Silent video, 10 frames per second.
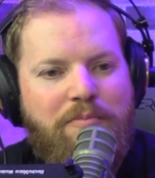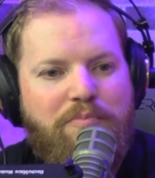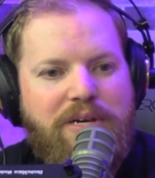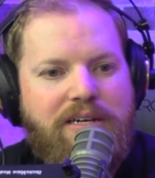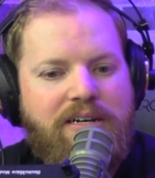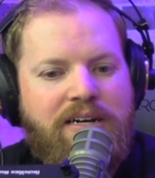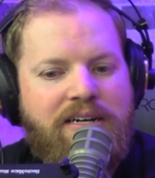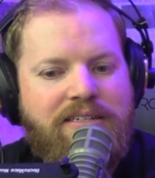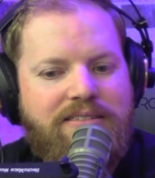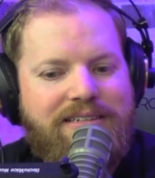
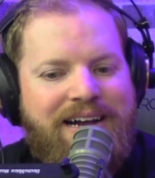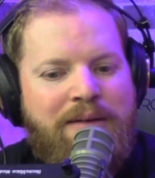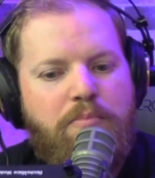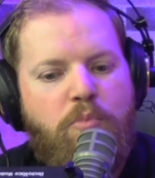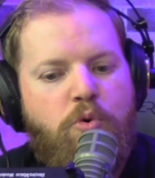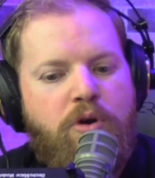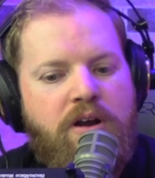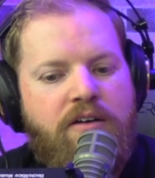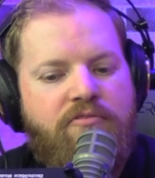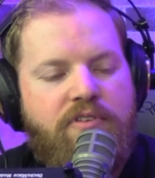because I'm more
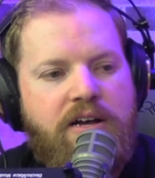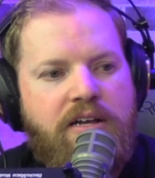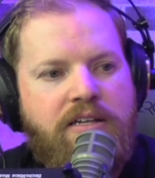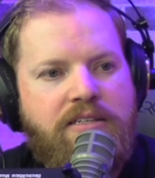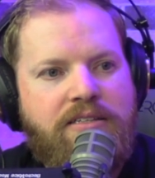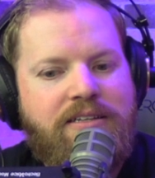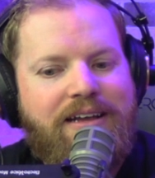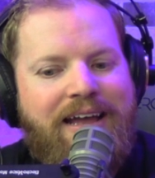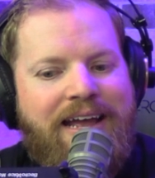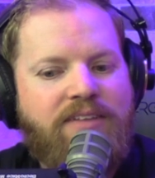of a
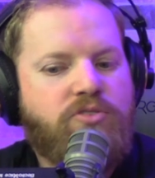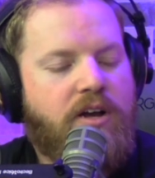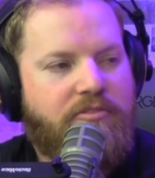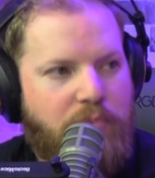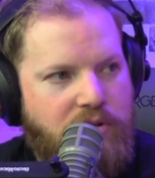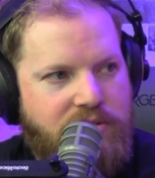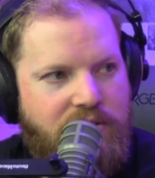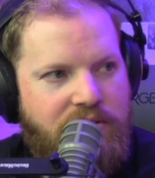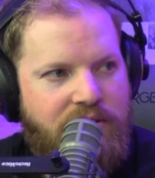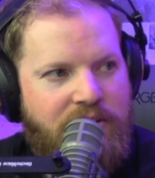hands-off person.